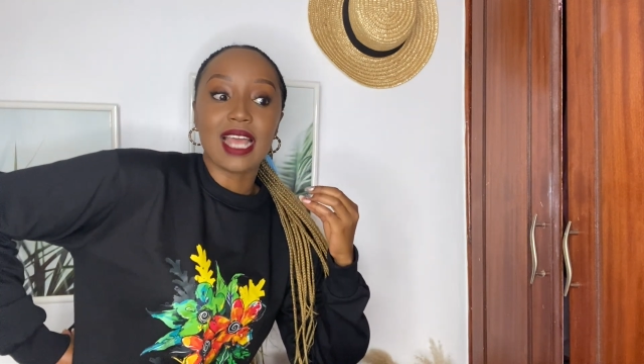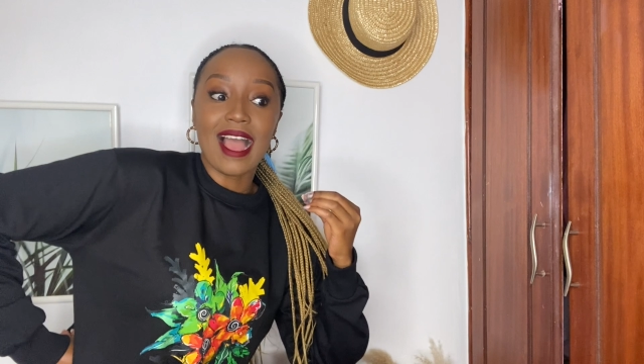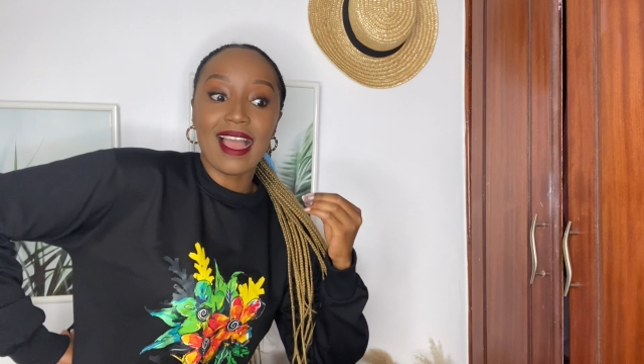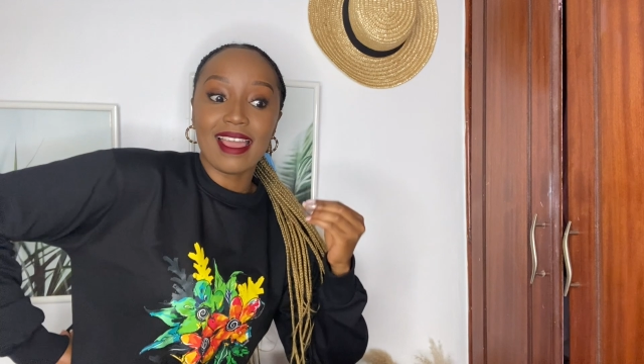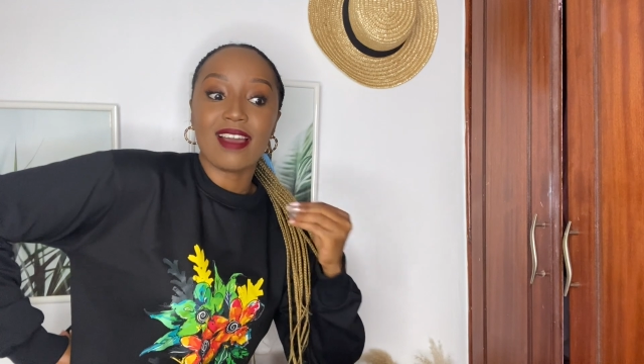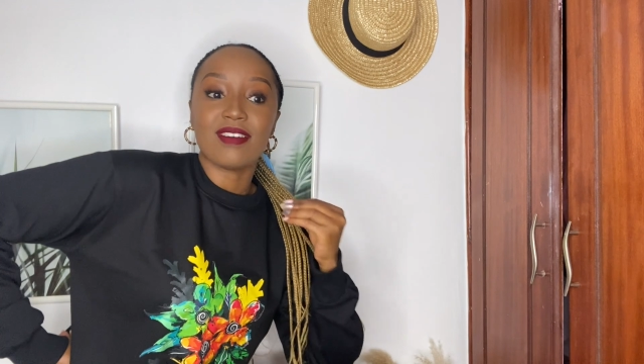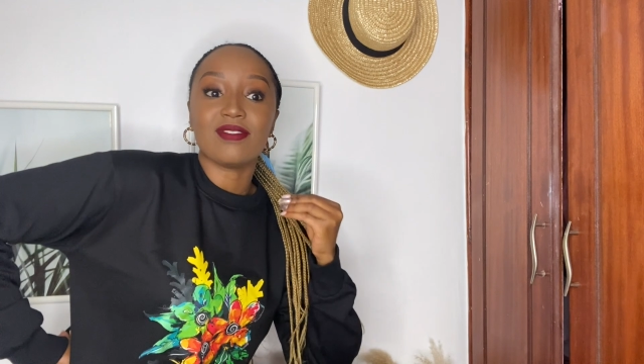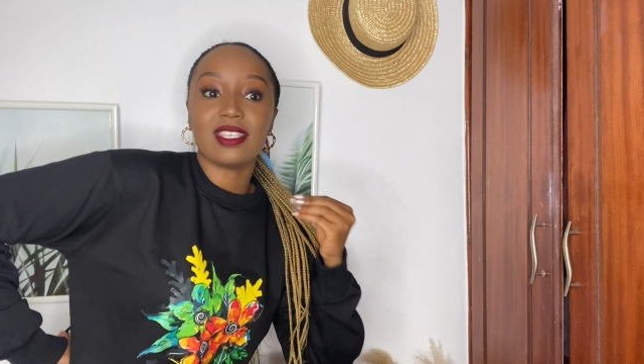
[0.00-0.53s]
I
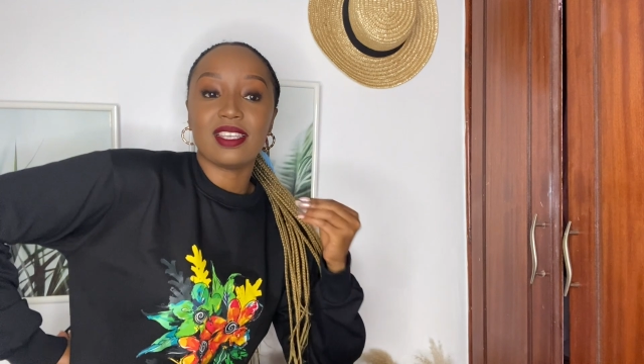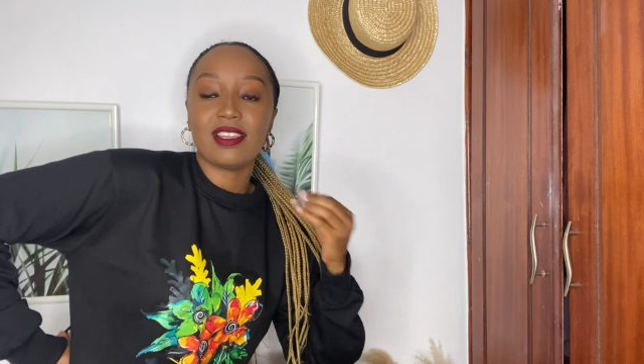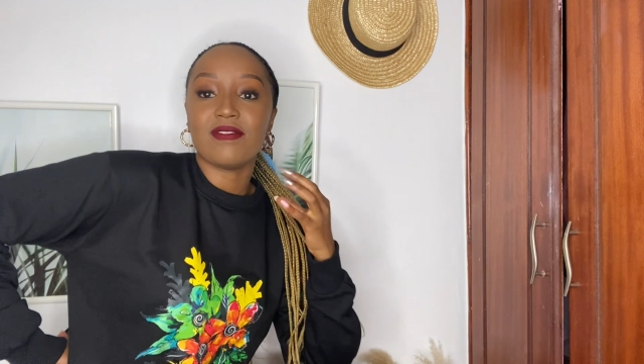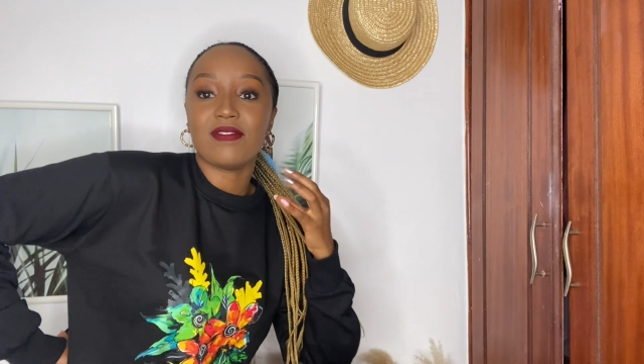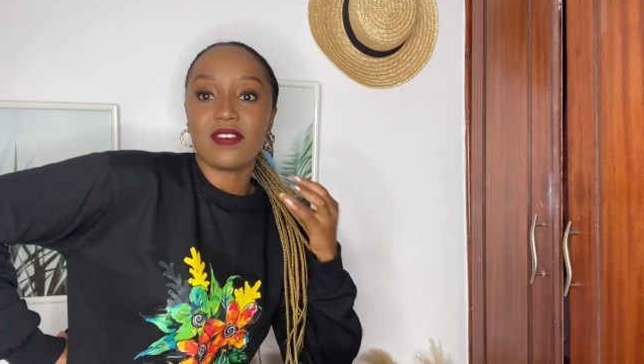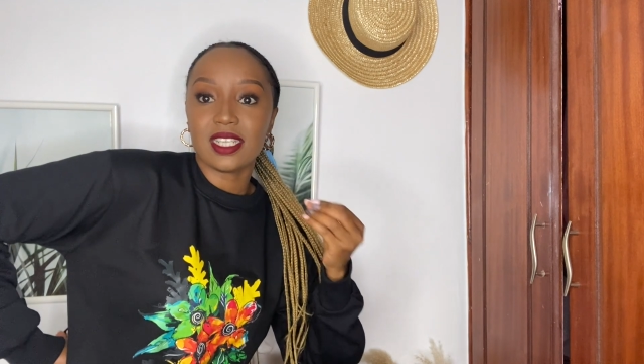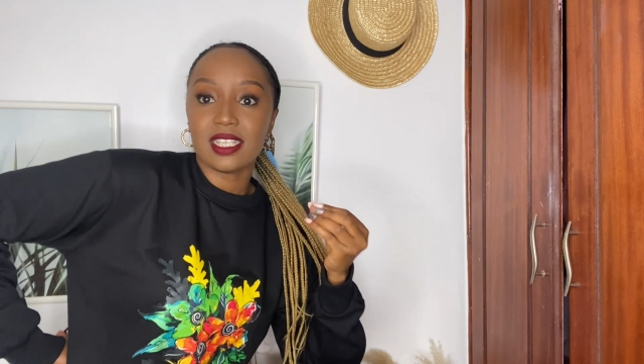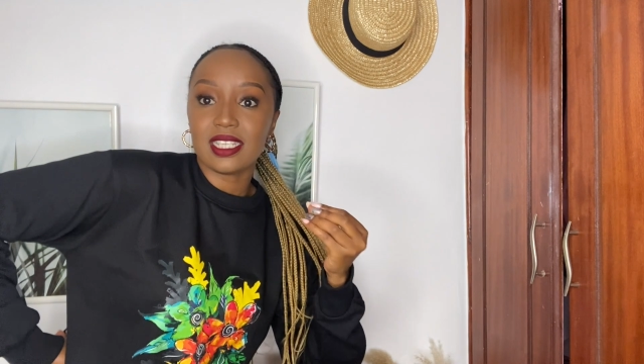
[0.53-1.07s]
have seen
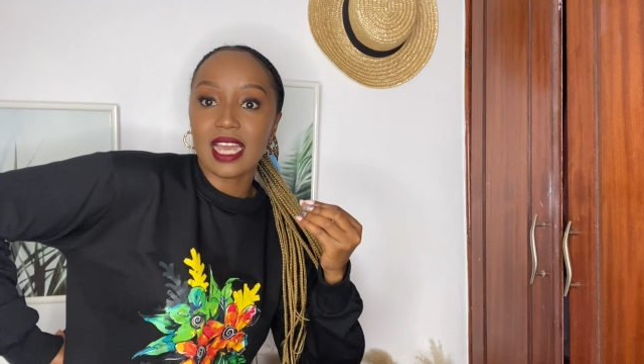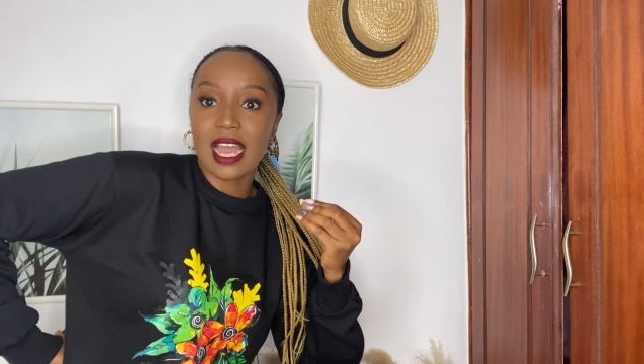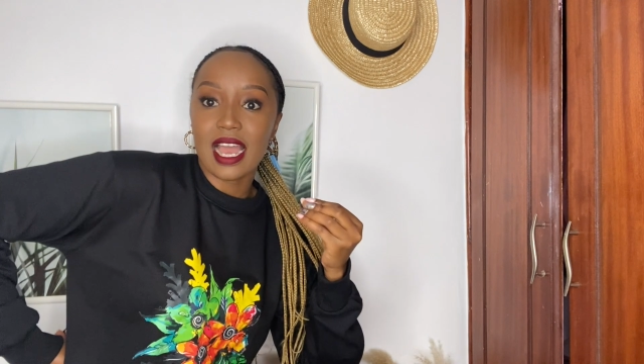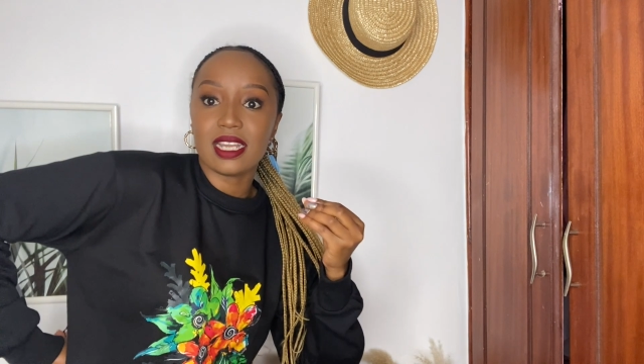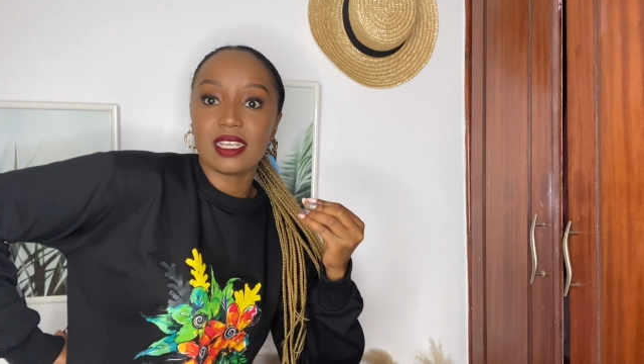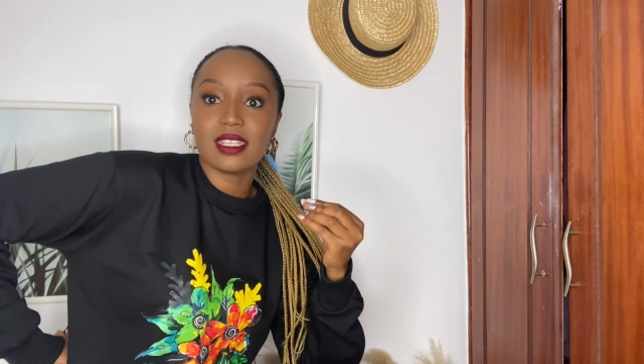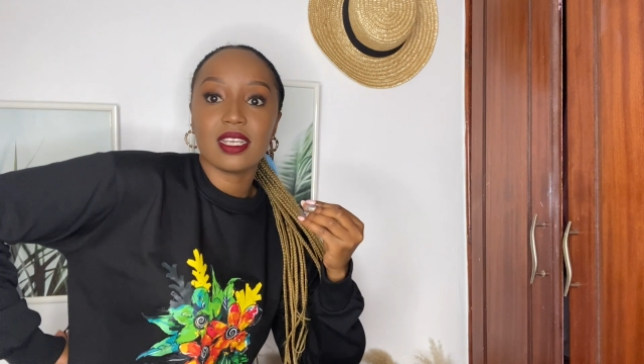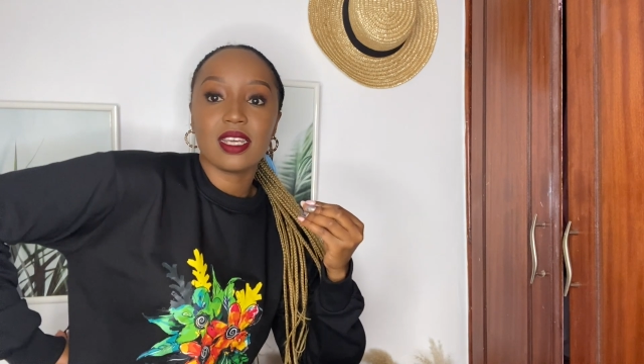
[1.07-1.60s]

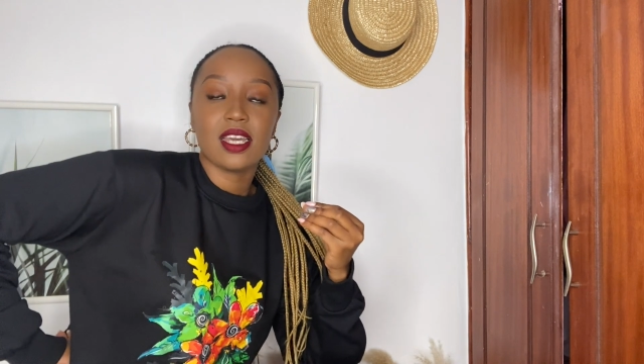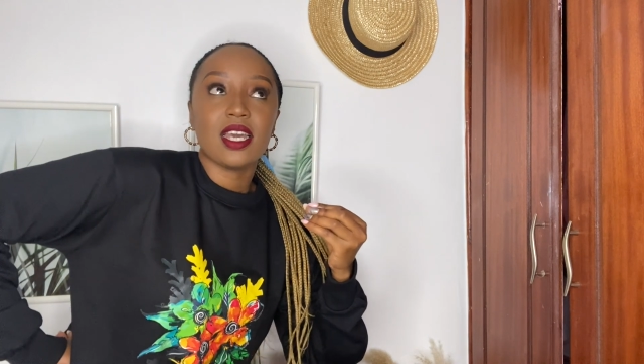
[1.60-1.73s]
firsthand